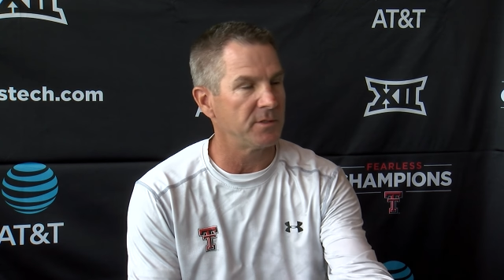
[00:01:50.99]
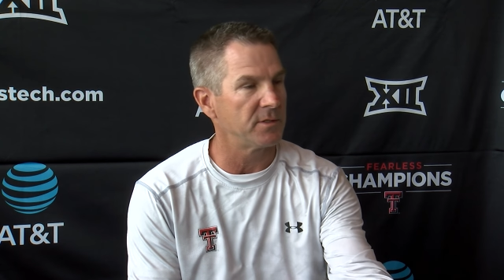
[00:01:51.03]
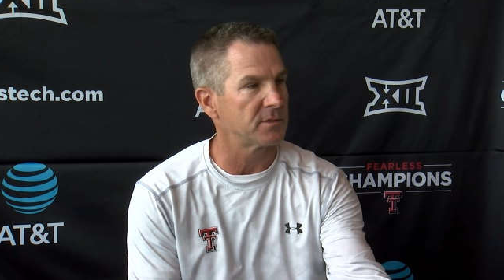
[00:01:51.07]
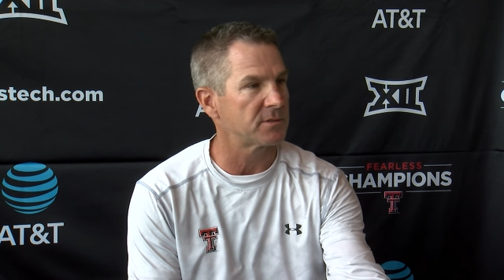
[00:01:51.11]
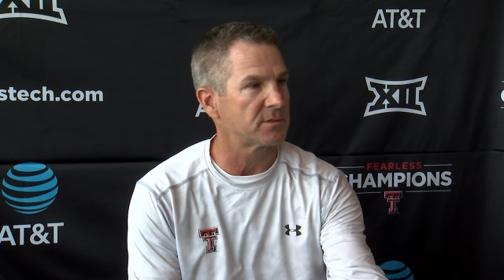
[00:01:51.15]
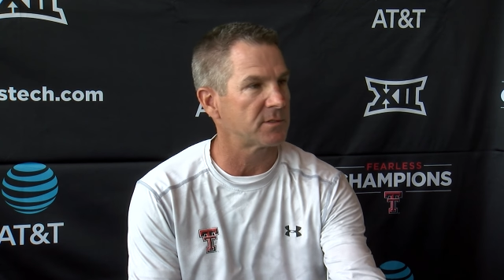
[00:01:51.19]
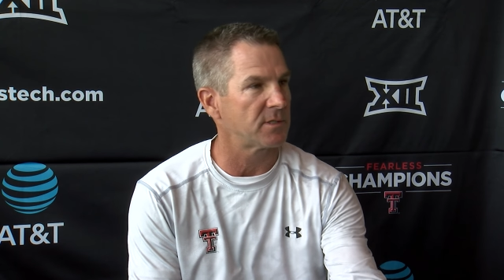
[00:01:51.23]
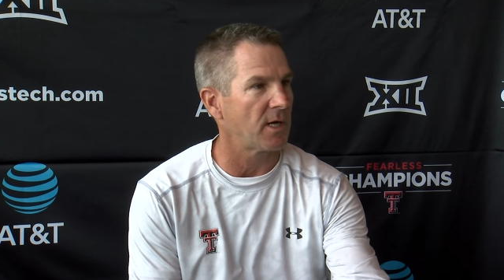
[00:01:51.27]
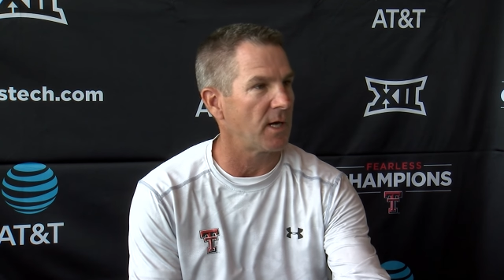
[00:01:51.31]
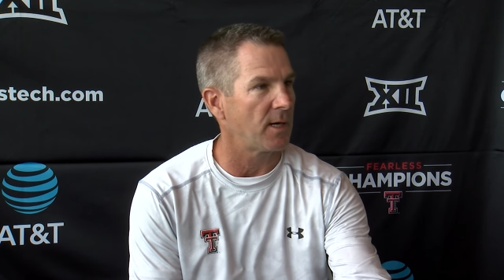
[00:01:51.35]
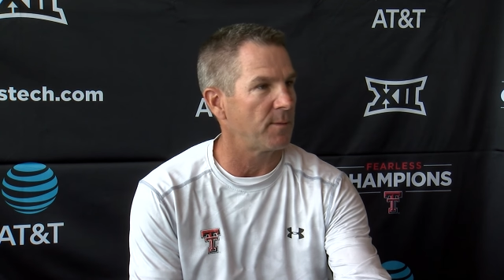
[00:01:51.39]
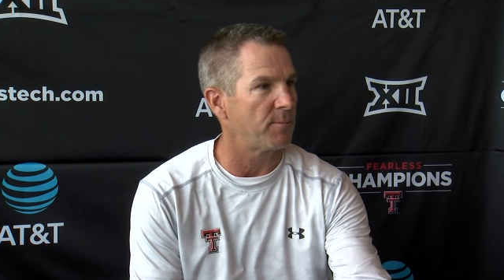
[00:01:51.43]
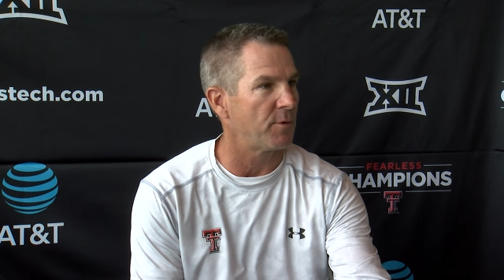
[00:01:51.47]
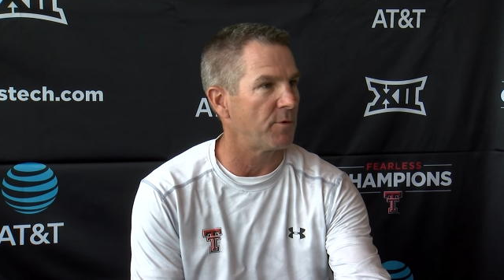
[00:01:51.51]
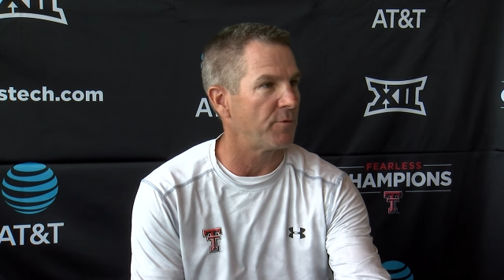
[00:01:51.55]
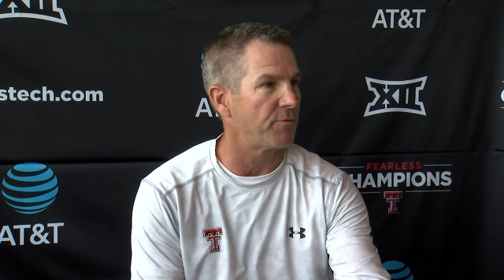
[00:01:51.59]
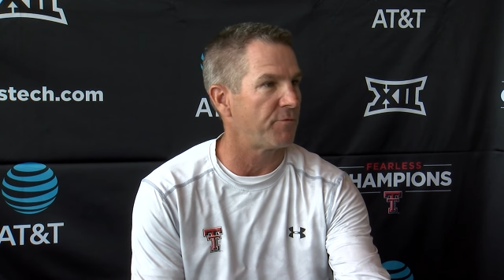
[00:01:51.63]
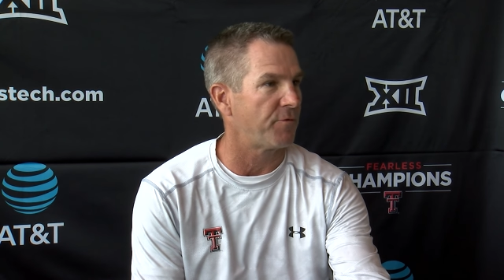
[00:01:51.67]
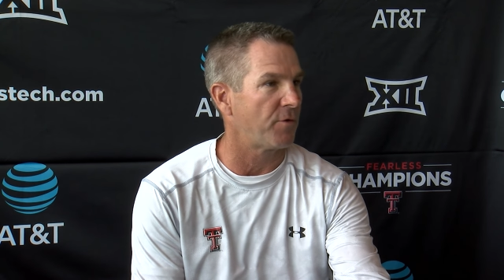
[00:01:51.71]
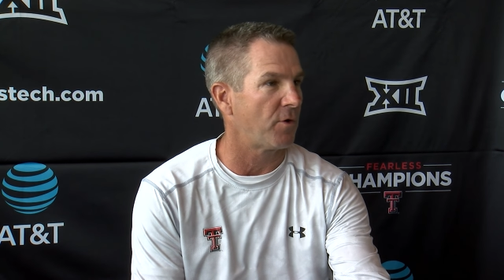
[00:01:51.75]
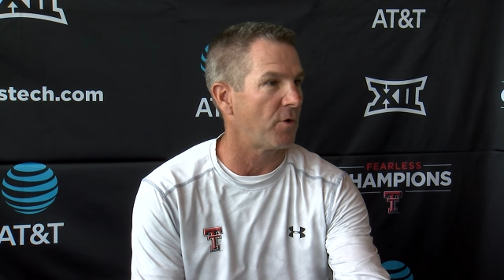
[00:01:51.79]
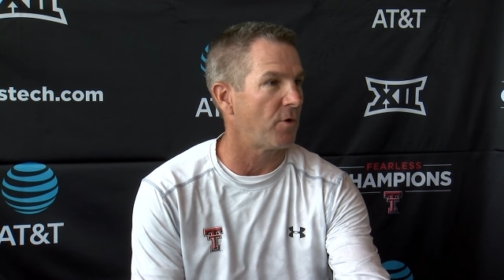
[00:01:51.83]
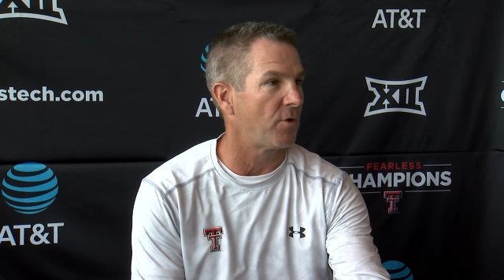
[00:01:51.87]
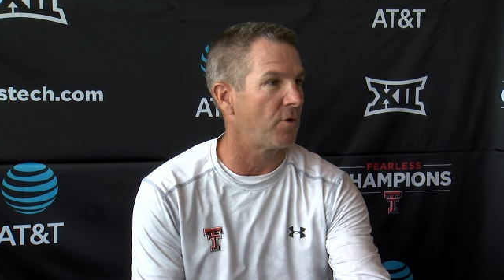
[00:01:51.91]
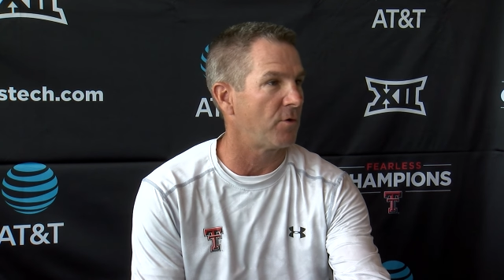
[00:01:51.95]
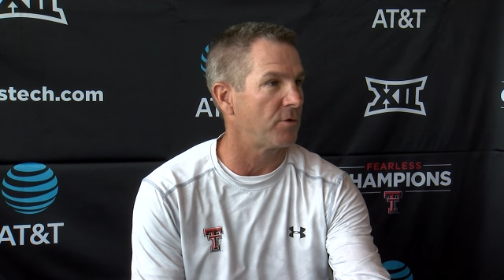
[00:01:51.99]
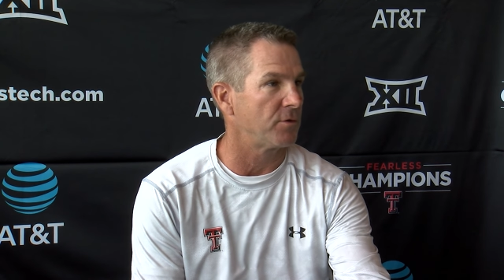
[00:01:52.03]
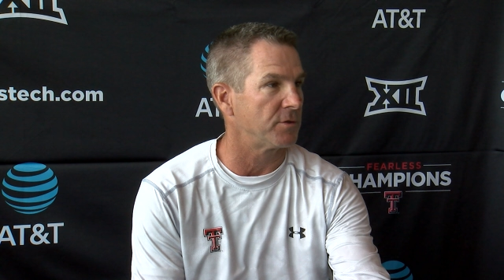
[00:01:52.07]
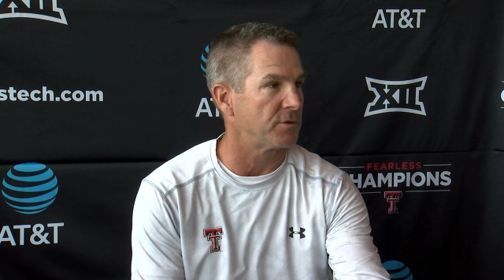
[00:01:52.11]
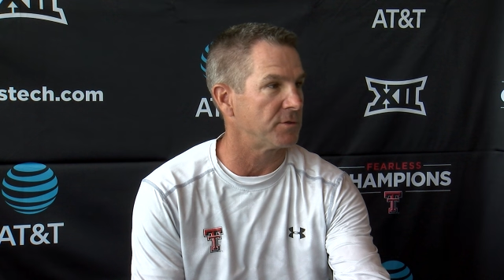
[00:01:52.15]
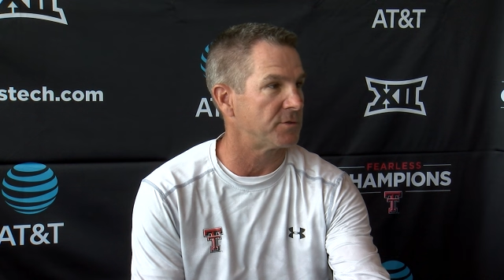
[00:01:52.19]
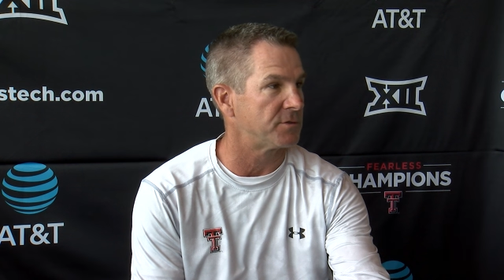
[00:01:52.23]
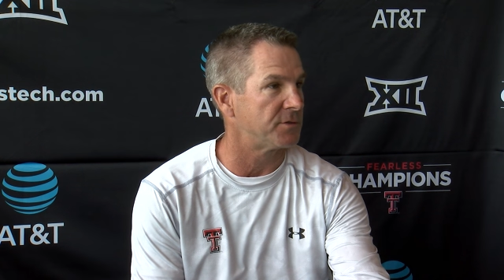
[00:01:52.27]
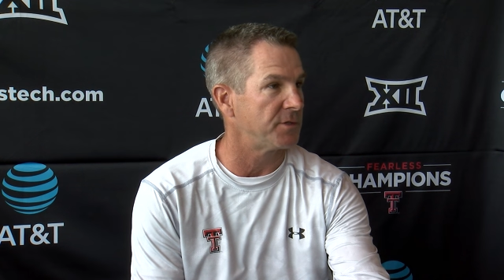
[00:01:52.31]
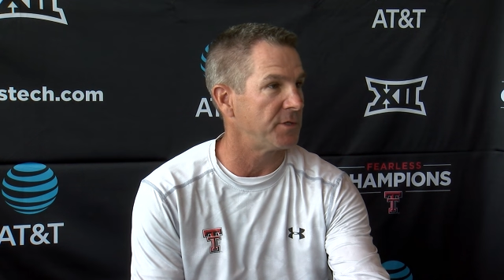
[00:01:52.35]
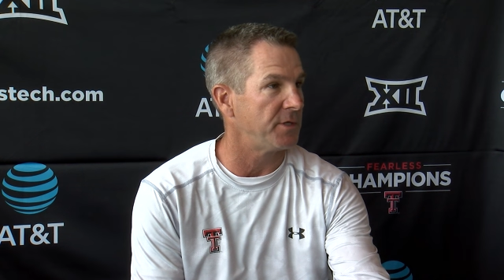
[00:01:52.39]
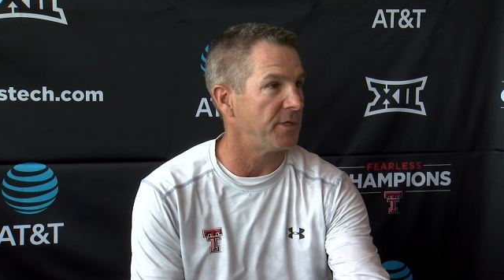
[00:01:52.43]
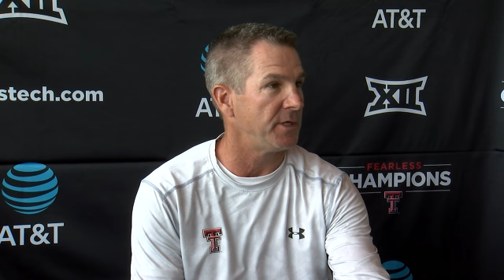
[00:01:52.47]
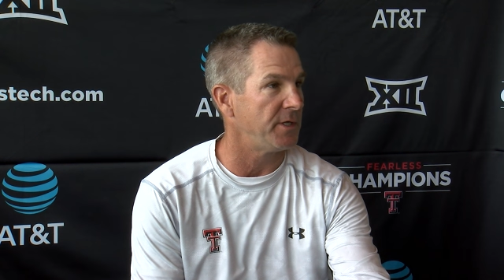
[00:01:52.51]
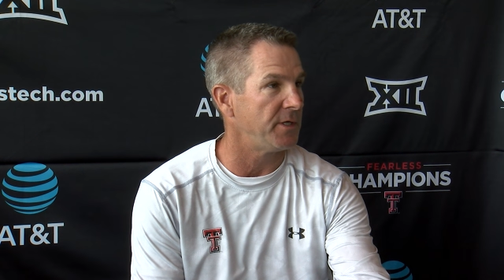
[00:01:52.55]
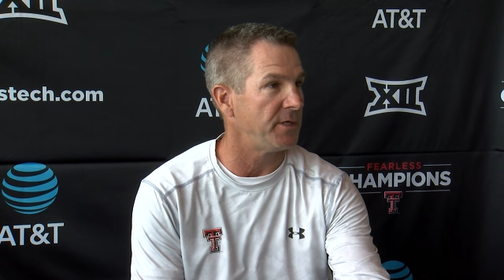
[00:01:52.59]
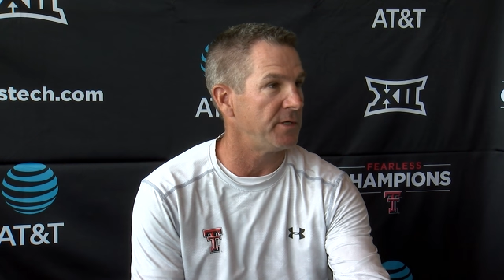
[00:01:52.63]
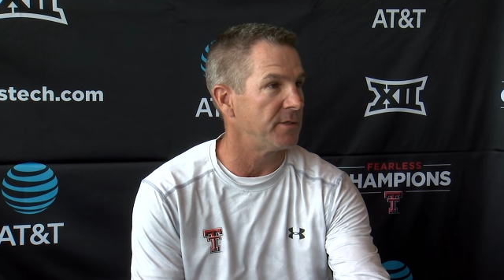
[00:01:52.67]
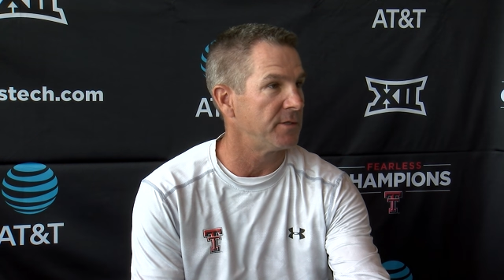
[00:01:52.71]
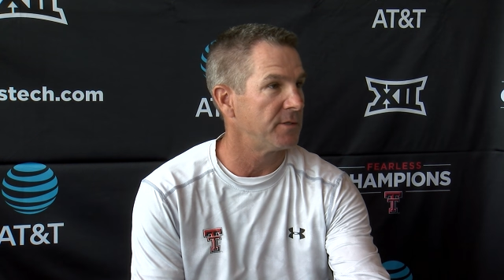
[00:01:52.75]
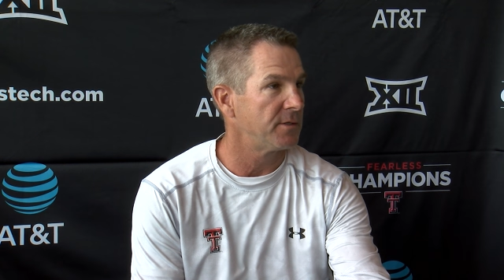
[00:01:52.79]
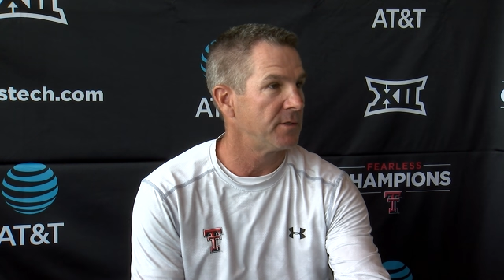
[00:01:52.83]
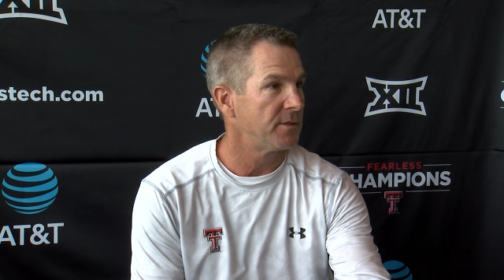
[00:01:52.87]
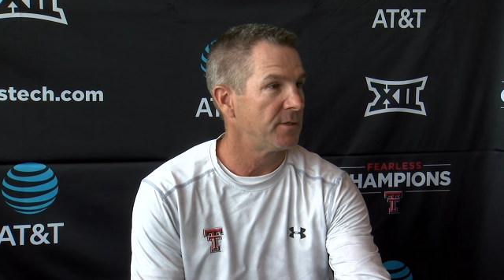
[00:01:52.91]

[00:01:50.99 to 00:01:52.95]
this time of fall to see